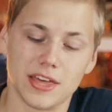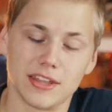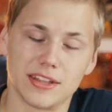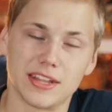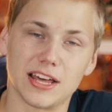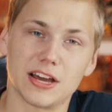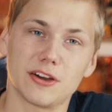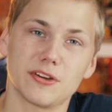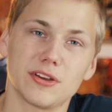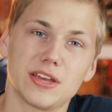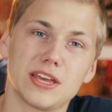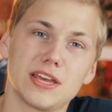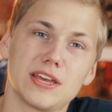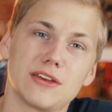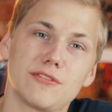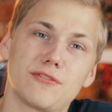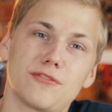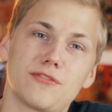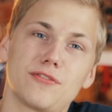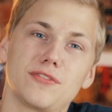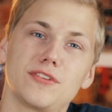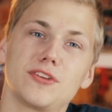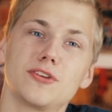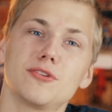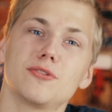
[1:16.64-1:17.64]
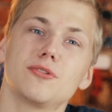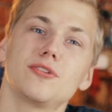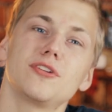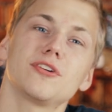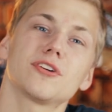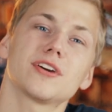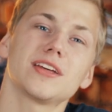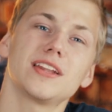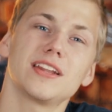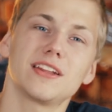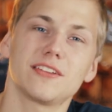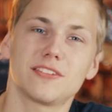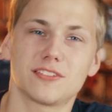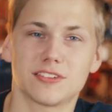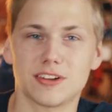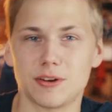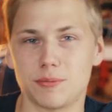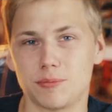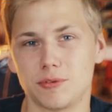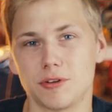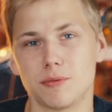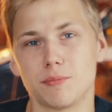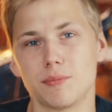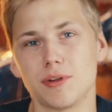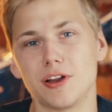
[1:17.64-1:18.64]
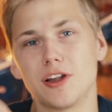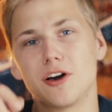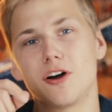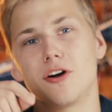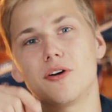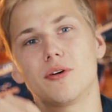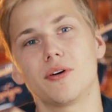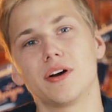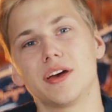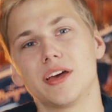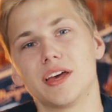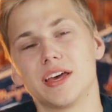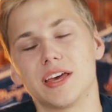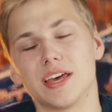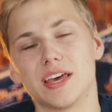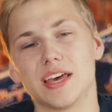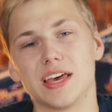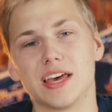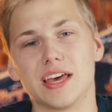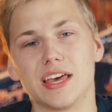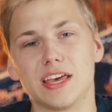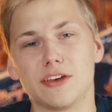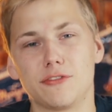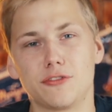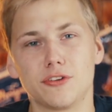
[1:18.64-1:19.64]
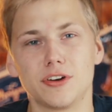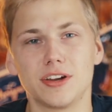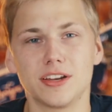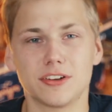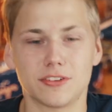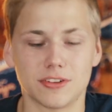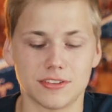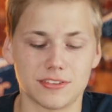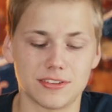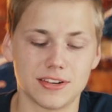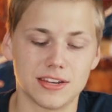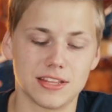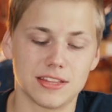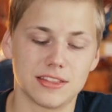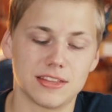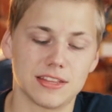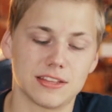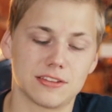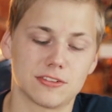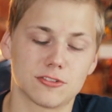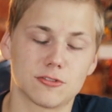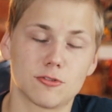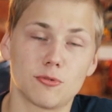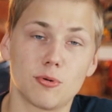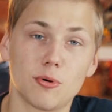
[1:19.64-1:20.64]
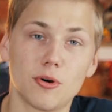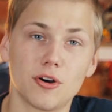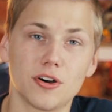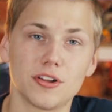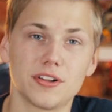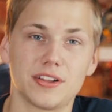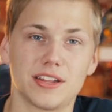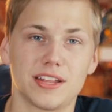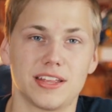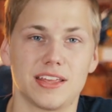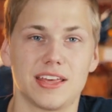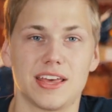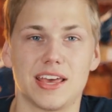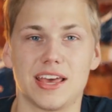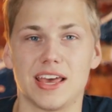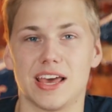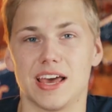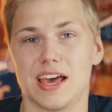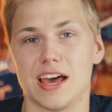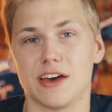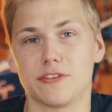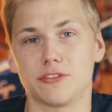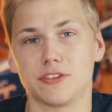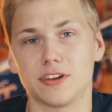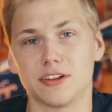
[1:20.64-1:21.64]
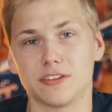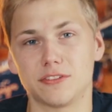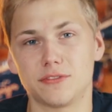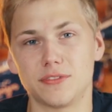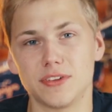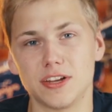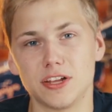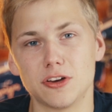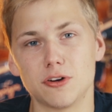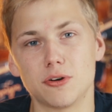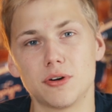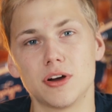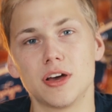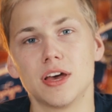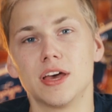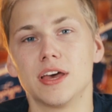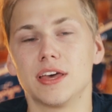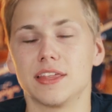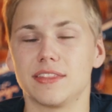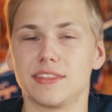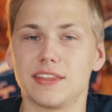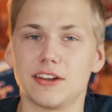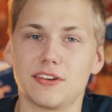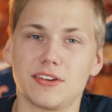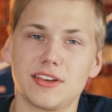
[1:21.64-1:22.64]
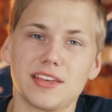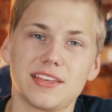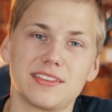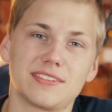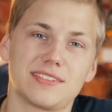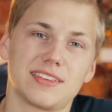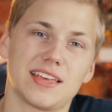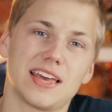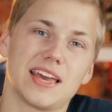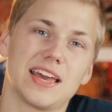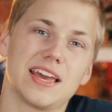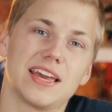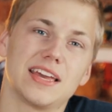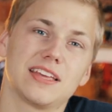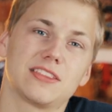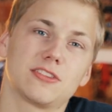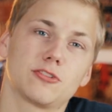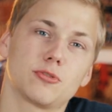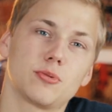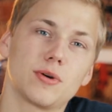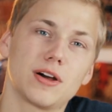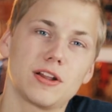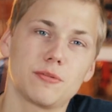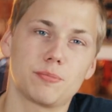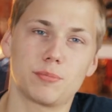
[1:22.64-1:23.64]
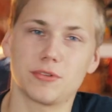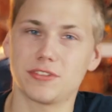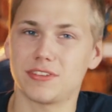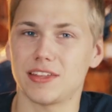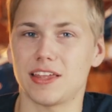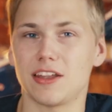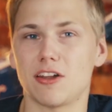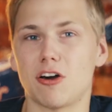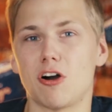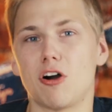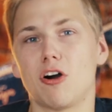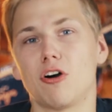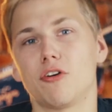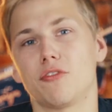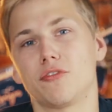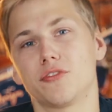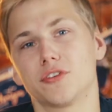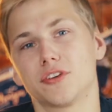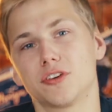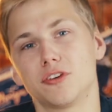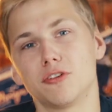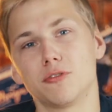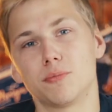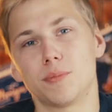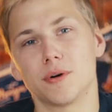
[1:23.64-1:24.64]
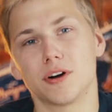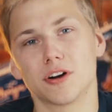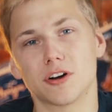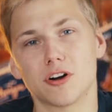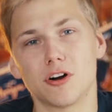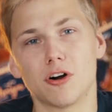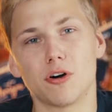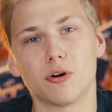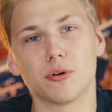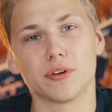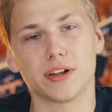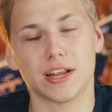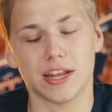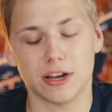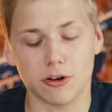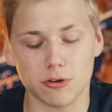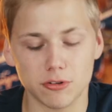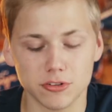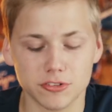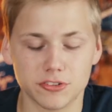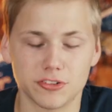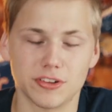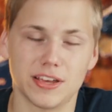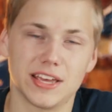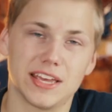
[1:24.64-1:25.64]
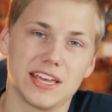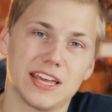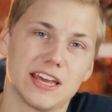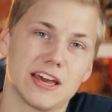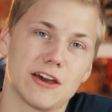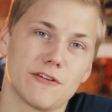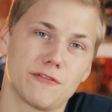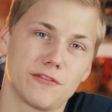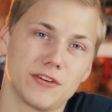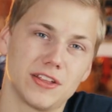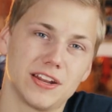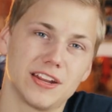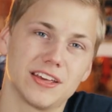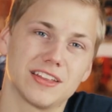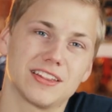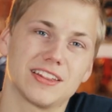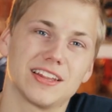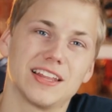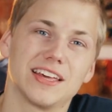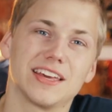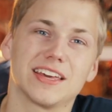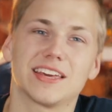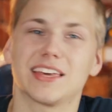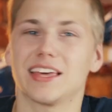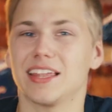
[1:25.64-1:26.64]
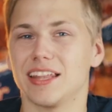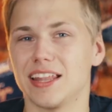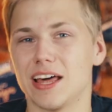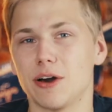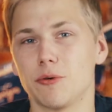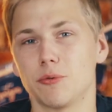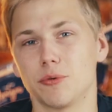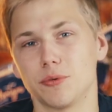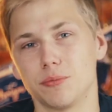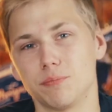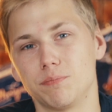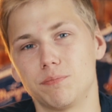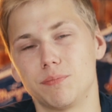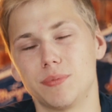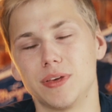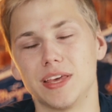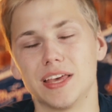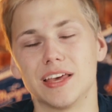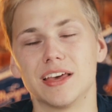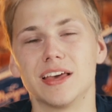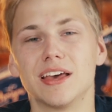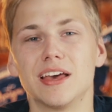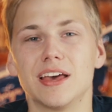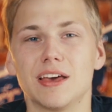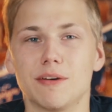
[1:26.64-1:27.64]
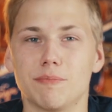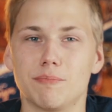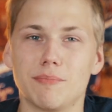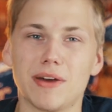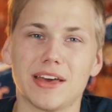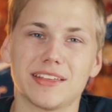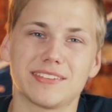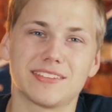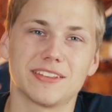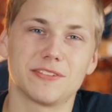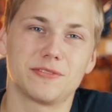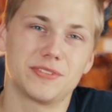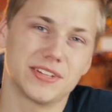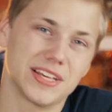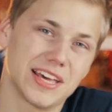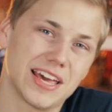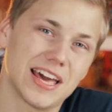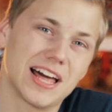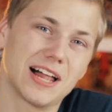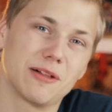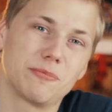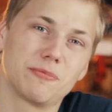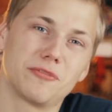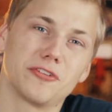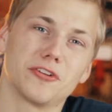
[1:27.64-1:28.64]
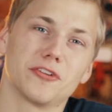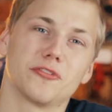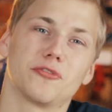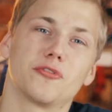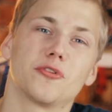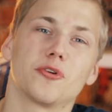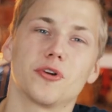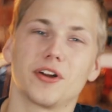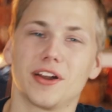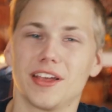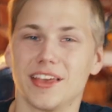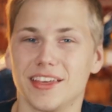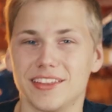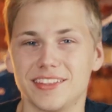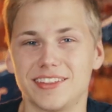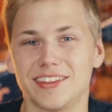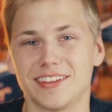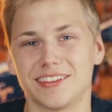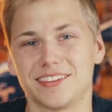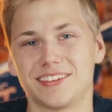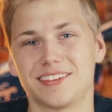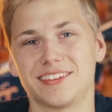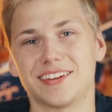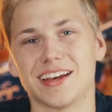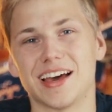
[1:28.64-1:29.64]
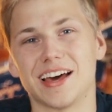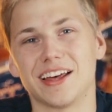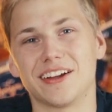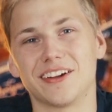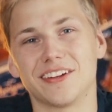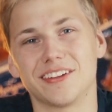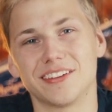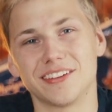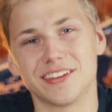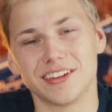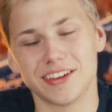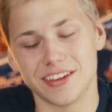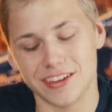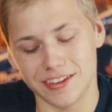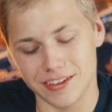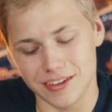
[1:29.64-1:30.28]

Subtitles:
Now, if you look in the description below, if you're interested in this quad after this video, there is a 12% off coupon code and also an affiliate link, and that would be massively helpful for this channel.